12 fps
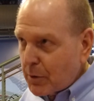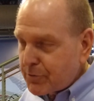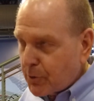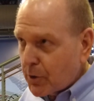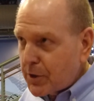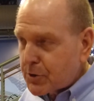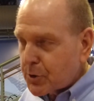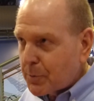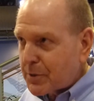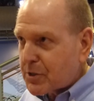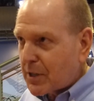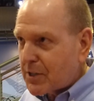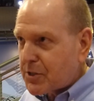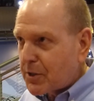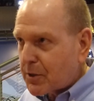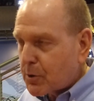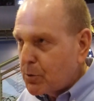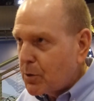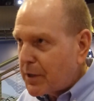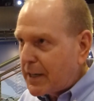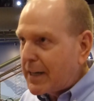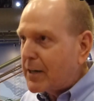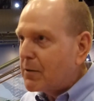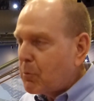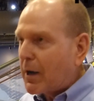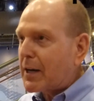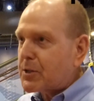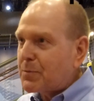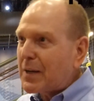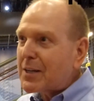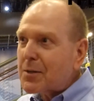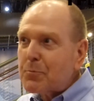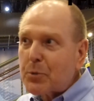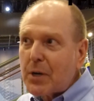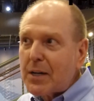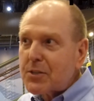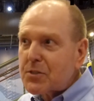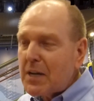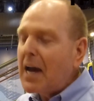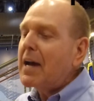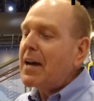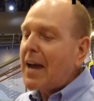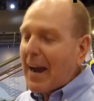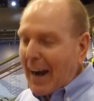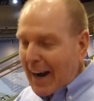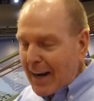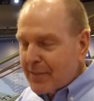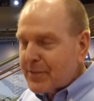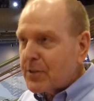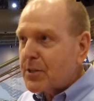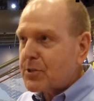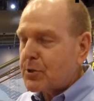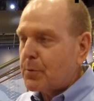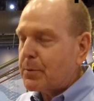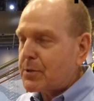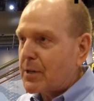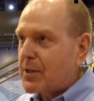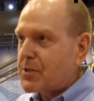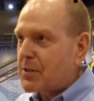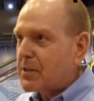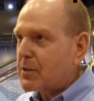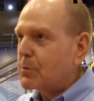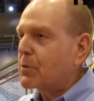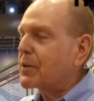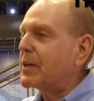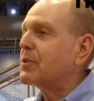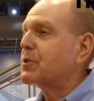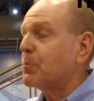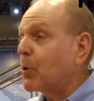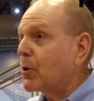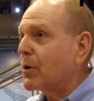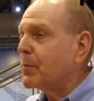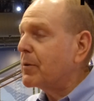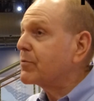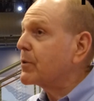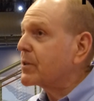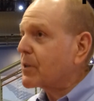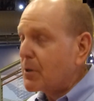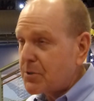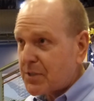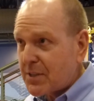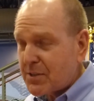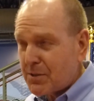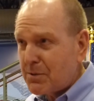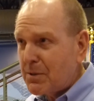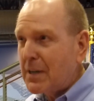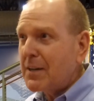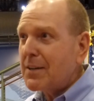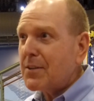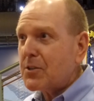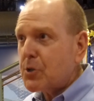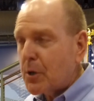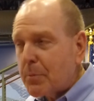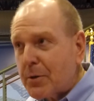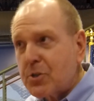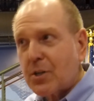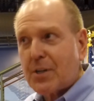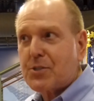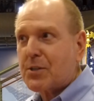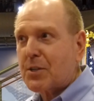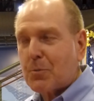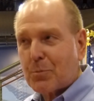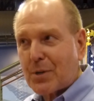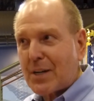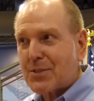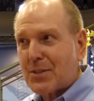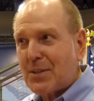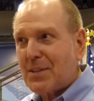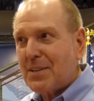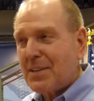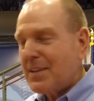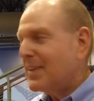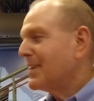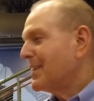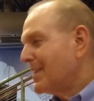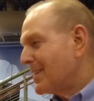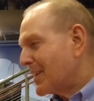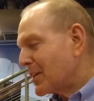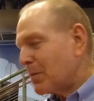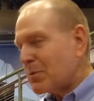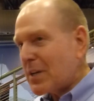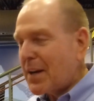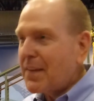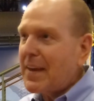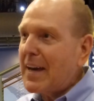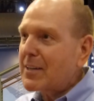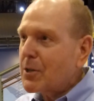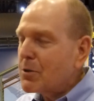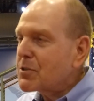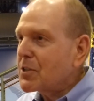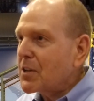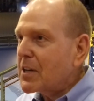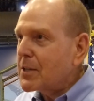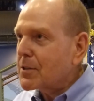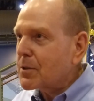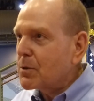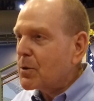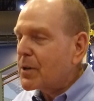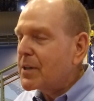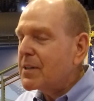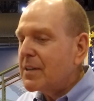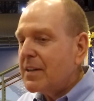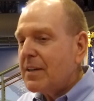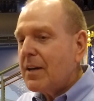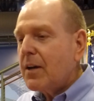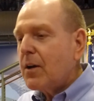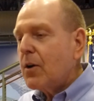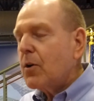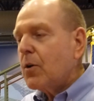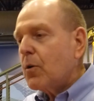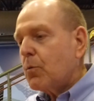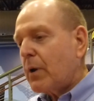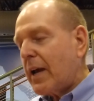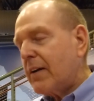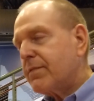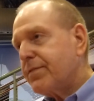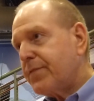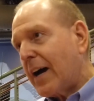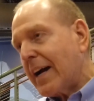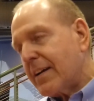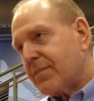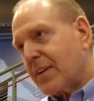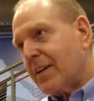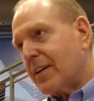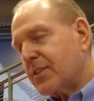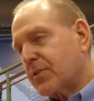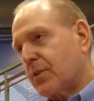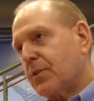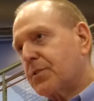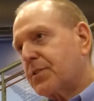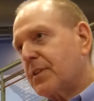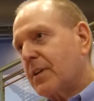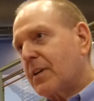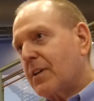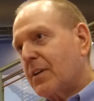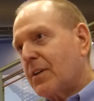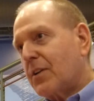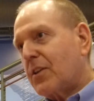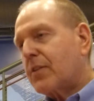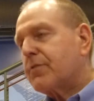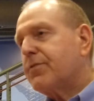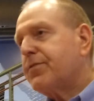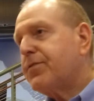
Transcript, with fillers: before the supercharger to cool the air while it's being compressed, after the supercharger to cool the air some more before it goes into the turbocharger compressor. It comes out of that, goes to the intercooler. We have five nozzles that